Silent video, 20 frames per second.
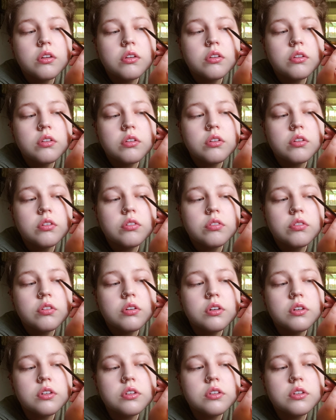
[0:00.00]
So
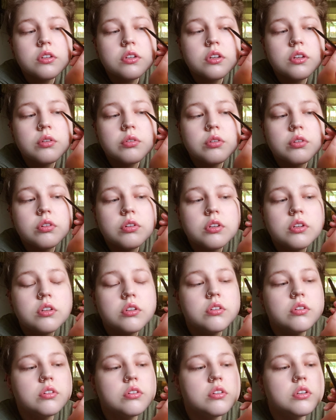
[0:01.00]
first I'm going
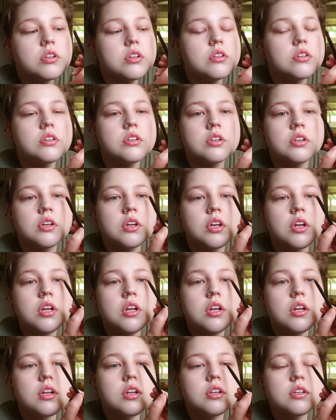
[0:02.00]
to just
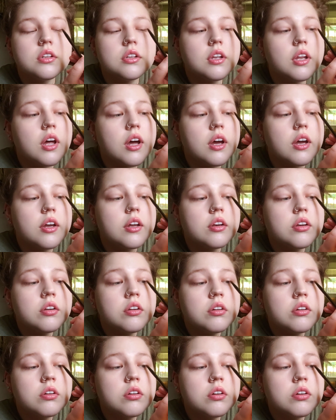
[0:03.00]
line